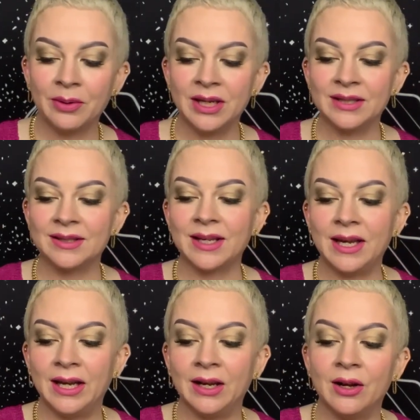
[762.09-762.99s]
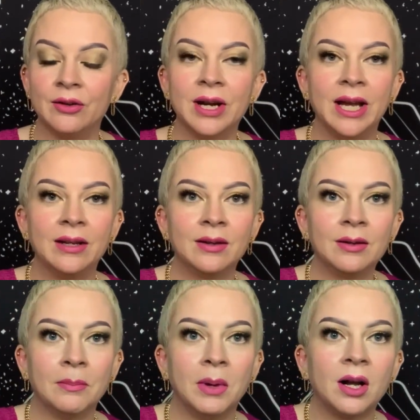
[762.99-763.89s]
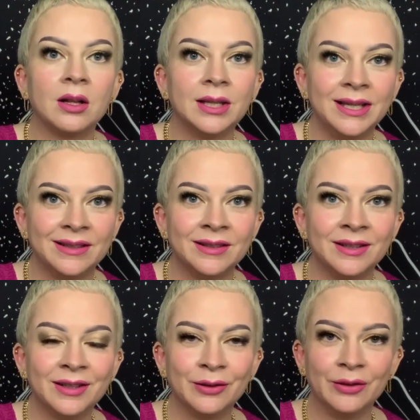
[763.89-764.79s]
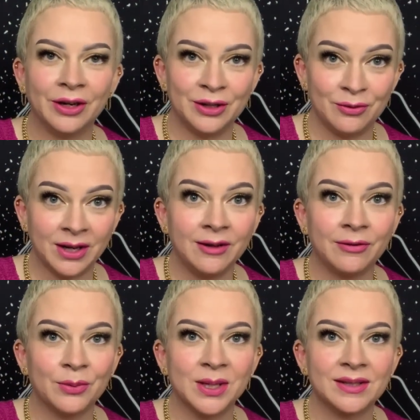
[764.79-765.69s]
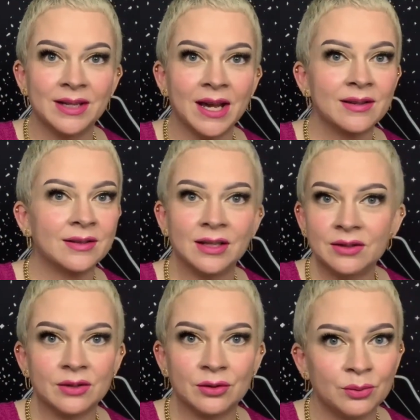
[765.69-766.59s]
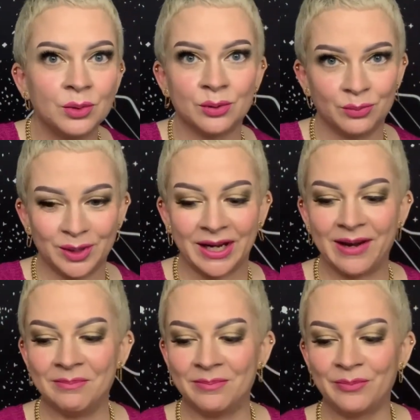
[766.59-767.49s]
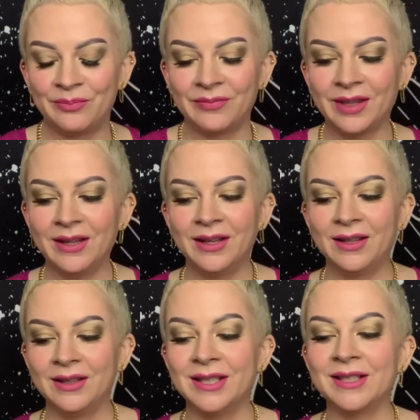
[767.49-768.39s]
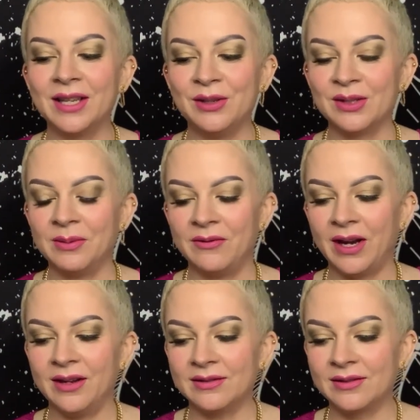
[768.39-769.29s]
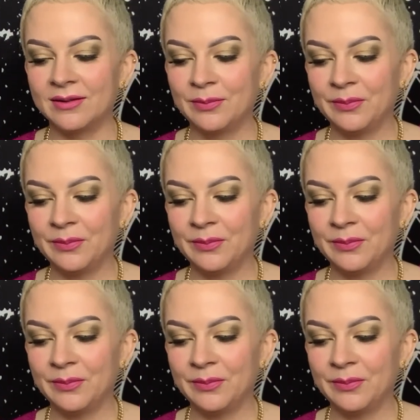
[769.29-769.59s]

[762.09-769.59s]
It's saying, all right, buckle in. Are you ready for what's next? It's zoom zoom time. Let's get you some advice.